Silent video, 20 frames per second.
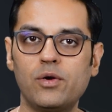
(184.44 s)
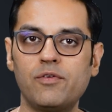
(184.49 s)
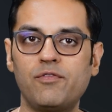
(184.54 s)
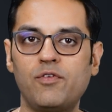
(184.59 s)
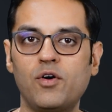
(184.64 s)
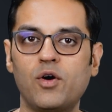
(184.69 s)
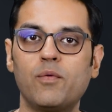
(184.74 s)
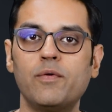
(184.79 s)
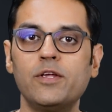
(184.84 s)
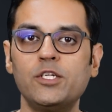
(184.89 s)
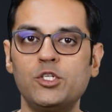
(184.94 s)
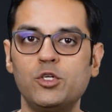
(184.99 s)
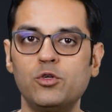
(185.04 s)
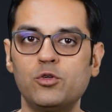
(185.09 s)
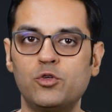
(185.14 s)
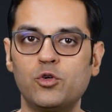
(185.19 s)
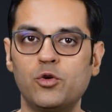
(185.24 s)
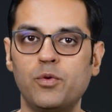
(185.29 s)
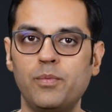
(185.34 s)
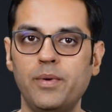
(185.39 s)
for which you
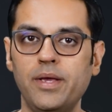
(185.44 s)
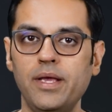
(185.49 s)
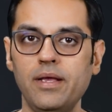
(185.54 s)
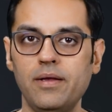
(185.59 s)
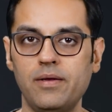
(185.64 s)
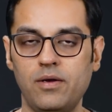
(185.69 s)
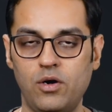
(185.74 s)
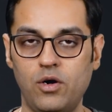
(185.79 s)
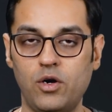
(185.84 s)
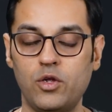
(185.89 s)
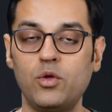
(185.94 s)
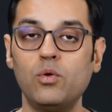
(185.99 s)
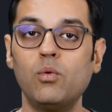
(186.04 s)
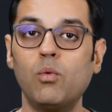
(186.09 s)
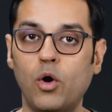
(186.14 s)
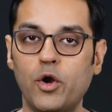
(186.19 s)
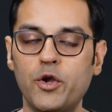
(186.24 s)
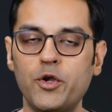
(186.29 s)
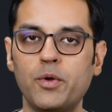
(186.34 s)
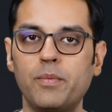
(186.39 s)
should be or you
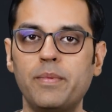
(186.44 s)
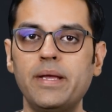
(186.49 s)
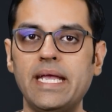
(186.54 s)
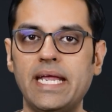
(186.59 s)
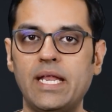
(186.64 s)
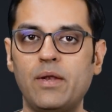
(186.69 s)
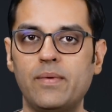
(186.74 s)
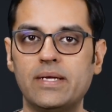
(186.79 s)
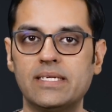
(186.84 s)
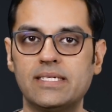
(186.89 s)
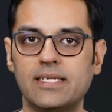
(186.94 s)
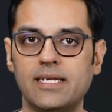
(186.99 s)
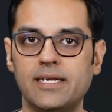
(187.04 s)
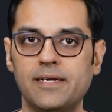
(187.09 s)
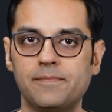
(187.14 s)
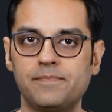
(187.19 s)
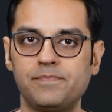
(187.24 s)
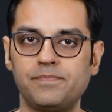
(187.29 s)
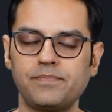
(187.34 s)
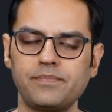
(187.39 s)
want to be invested.
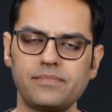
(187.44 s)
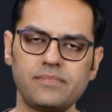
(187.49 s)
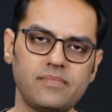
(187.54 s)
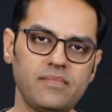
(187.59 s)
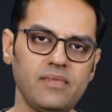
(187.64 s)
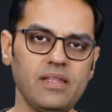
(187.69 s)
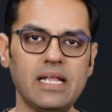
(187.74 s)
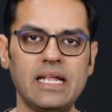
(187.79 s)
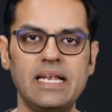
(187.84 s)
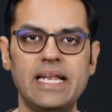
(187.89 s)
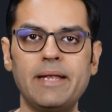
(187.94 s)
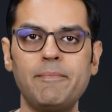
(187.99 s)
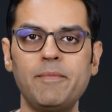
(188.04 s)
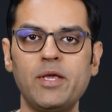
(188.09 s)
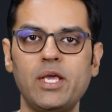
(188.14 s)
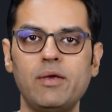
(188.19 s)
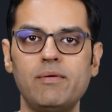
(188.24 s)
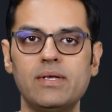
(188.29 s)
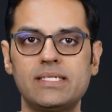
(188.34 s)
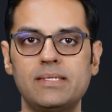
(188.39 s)
Let me
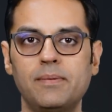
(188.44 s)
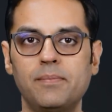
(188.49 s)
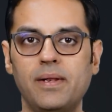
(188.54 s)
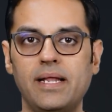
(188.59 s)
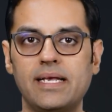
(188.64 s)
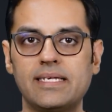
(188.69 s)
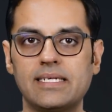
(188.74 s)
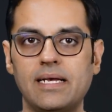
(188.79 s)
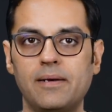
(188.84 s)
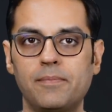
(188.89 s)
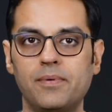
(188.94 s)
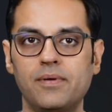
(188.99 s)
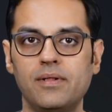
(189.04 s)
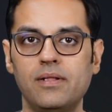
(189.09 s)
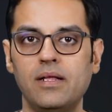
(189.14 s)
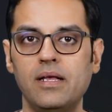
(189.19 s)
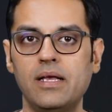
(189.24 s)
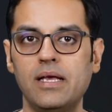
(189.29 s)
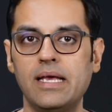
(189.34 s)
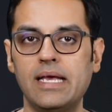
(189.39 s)
give you a simple example.
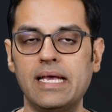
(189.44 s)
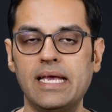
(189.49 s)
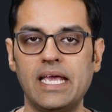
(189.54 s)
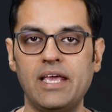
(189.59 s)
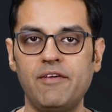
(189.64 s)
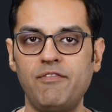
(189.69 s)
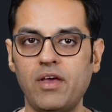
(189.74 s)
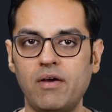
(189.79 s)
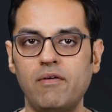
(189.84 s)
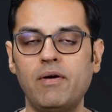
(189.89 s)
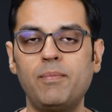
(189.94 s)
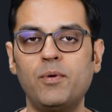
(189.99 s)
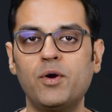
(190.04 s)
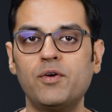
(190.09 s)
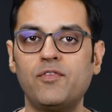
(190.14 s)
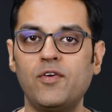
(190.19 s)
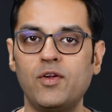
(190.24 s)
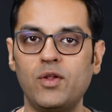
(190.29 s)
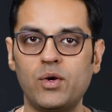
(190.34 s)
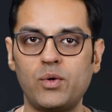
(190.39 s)
If you have a
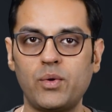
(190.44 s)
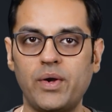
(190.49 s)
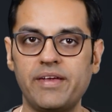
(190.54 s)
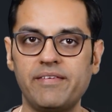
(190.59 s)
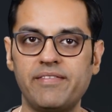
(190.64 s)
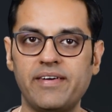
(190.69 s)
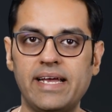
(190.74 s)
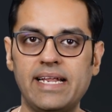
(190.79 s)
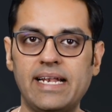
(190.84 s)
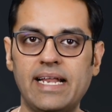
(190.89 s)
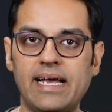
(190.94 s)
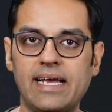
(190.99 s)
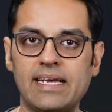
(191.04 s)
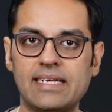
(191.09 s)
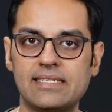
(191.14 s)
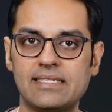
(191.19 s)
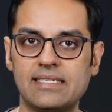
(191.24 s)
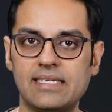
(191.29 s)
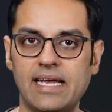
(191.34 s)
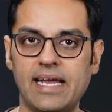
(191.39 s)
portfolio of 25
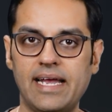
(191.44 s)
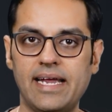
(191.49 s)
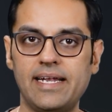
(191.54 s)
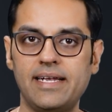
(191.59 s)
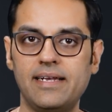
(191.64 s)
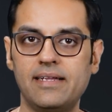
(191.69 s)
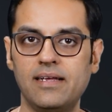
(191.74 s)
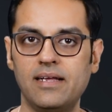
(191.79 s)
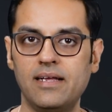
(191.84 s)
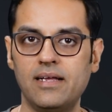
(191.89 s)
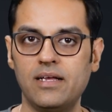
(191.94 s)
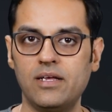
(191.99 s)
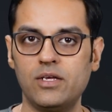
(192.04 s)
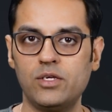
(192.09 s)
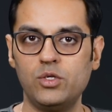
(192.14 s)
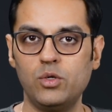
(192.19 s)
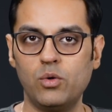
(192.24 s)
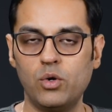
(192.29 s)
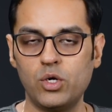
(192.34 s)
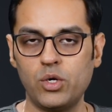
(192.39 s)
lakhs and
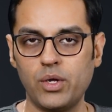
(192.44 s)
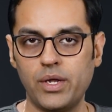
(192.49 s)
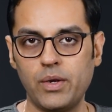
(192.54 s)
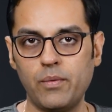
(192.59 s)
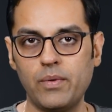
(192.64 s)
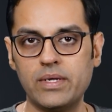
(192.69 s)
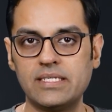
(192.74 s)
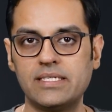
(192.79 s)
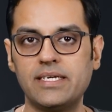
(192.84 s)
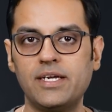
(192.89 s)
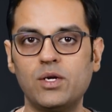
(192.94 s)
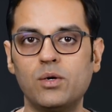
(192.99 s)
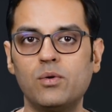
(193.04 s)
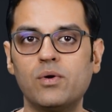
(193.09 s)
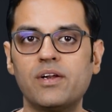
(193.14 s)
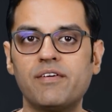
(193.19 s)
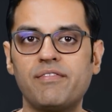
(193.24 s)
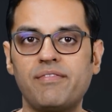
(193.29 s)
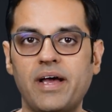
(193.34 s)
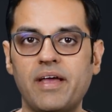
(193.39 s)
you want to invest it
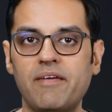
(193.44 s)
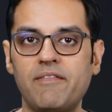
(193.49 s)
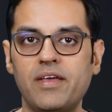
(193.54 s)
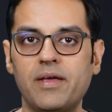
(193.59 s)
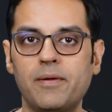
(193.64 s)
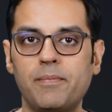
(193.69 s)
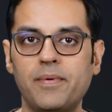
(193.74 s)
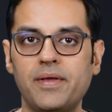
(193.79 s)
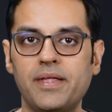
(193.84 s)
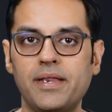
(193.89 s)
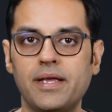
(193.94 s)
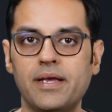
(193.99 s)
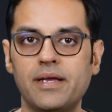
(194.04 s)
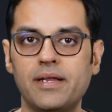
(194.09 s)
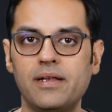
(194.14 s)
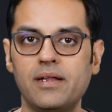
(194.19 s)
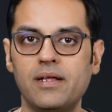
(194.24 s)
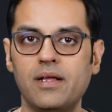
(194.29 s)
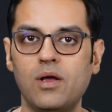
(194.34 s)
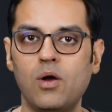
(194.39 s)
over a 5-year
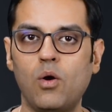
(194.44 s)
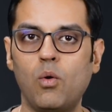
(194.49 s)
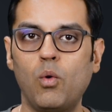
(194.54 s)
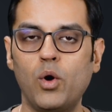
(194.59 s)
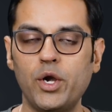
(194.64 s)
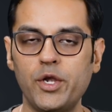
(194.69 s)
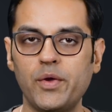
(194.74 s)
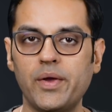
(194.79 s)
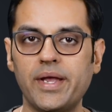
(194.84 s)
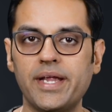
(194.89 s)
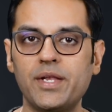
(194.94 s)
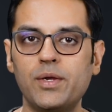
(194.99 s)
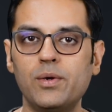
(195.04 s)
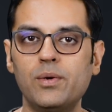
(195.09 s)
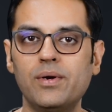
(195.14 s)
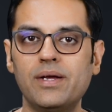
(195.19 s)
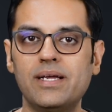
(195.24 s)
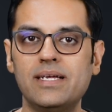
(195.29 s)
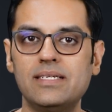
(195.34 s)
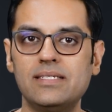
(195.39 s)
period, what you can
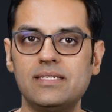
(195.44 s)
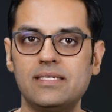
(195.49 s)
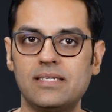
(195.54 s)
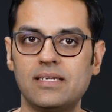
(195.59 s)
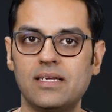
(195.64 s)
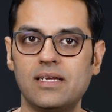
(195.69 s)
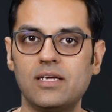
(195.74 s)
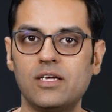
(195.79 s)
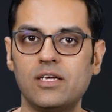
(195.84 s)
do is